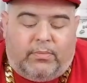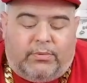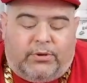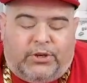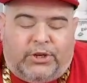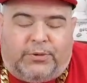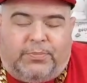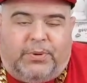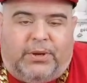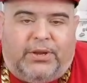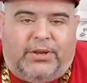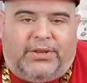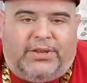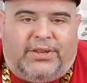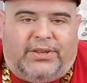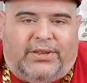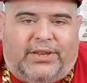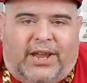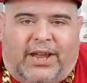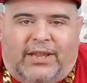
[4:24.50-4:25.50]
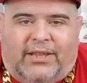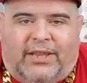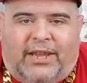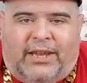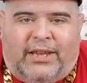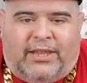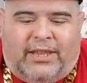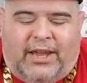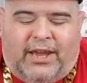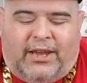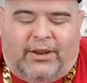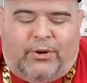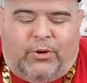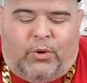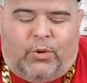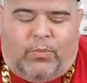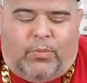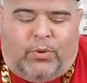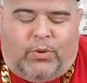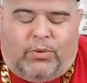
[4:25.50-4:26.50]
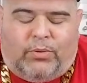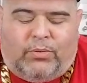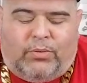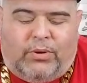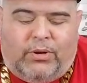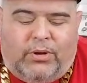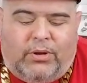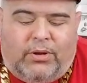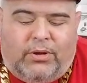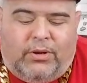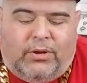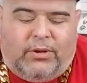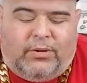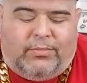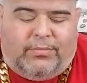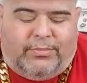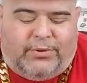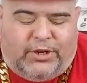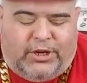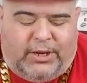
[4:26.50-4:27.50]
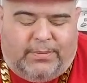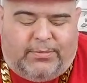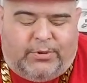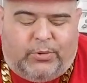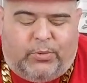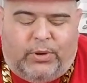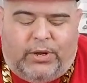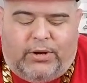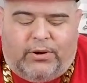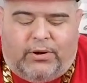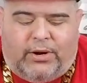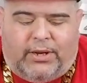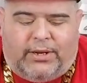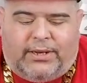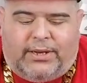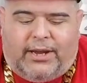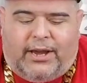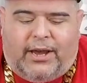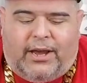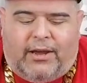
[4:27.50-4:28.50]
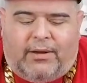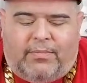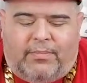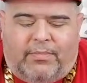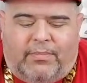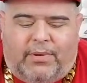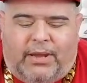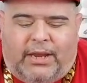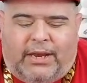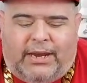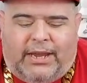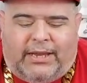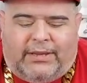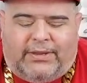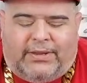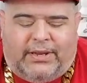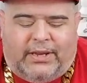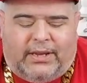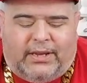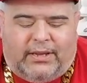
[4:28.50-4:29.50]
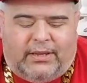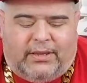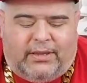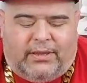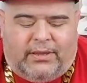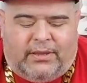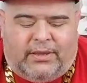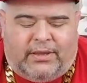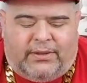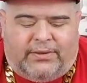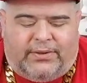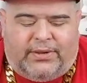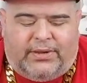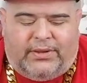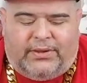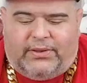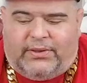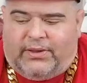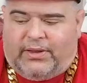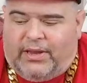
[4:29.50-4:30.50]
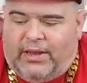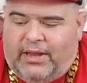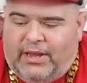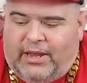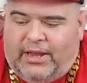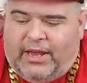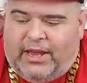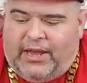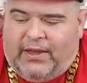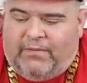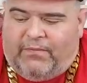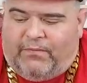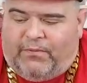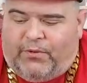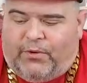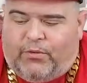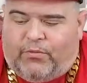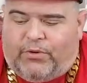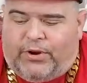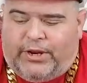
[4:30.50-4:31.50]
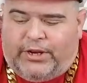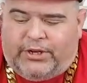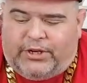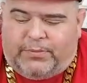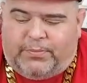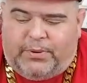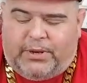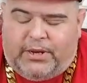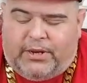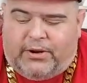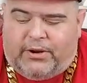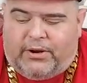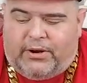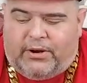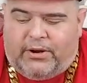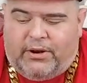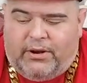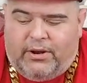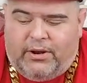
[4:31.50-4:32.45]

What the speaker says: Just because it's not like that normal cheap tweeter on top, and that's it. This is a full range speaker.